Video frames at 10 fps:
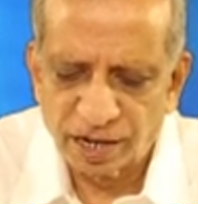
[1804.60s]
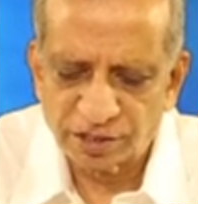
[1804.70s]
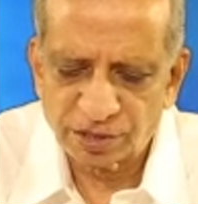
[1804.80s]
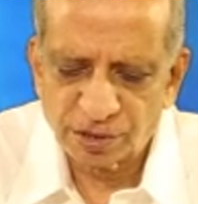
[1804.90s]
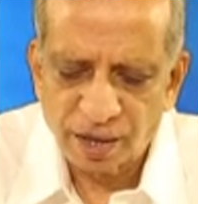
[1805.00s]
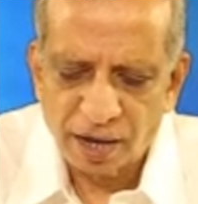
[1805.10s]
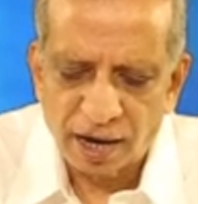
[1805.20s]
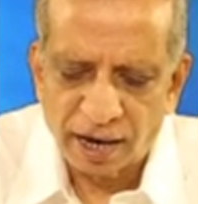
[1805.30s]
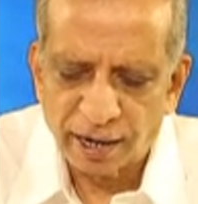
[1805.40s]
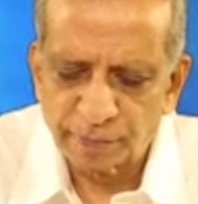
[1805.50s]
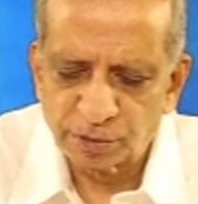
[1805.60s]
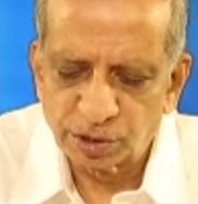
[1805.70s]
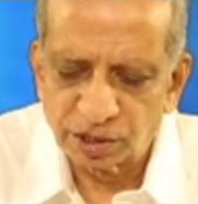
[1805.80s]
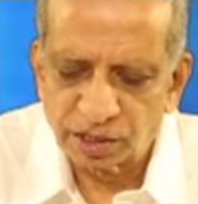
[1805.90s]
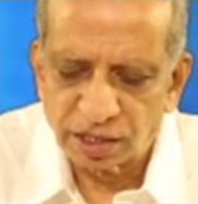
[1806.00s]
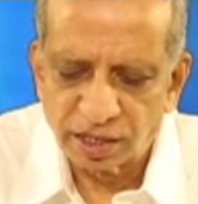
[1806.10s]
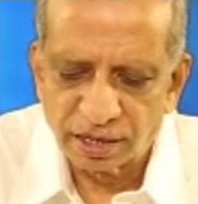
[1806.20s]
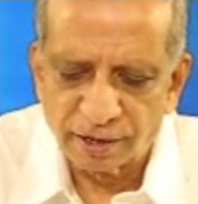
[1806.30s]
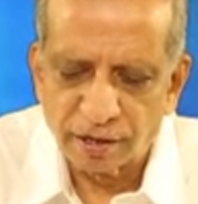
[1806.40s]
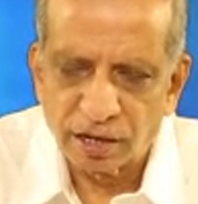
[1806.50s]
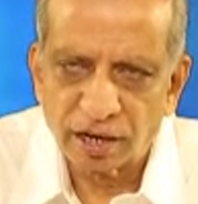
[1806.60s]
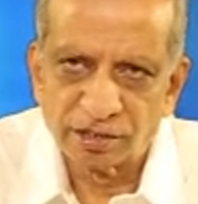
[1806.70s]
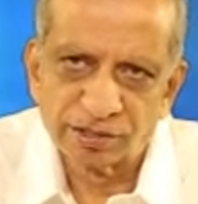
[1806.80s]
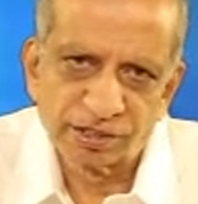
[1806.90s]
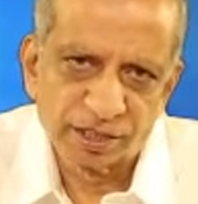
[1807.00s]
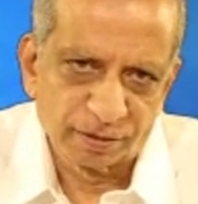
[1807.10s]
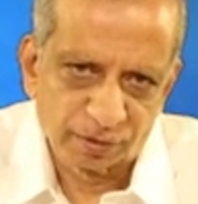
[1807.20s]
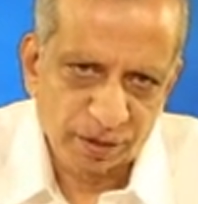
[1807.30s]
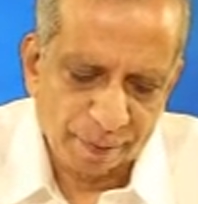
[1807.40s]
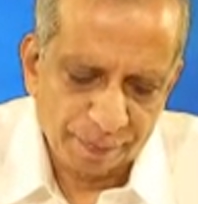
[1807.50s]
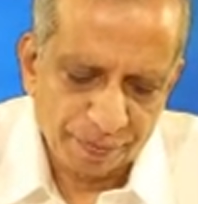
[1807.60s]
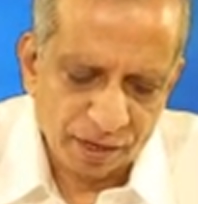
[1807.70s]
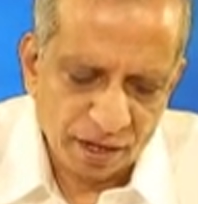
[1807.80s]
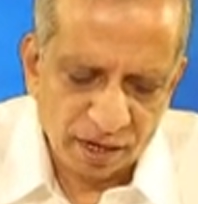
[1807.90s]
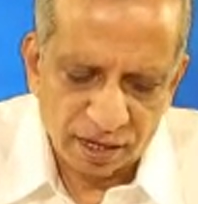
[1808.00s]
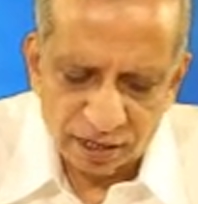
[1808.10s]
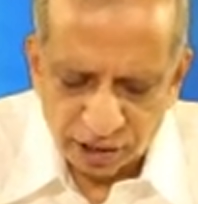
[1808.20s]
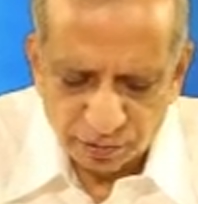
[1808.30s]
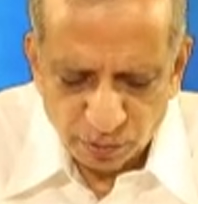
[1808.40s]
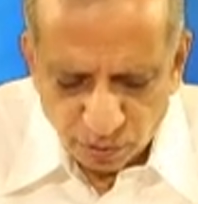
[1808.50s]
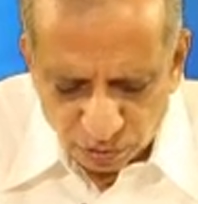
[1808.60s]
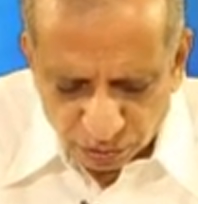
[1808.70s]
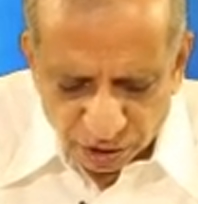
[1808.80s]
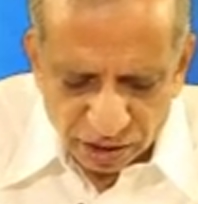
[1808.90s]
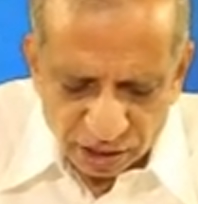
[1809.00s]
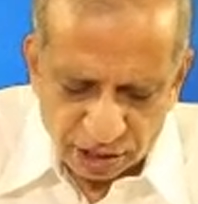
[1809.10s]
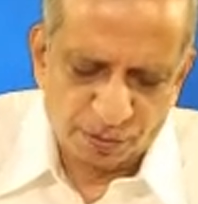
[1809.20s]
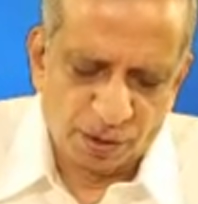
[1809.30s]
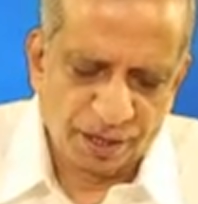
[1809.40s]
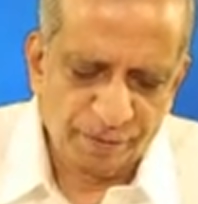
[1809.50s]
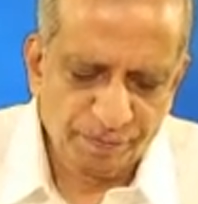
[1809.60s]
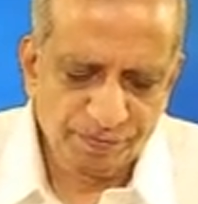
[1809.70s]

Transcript: as hypothetical concepts. Let us move to the next one,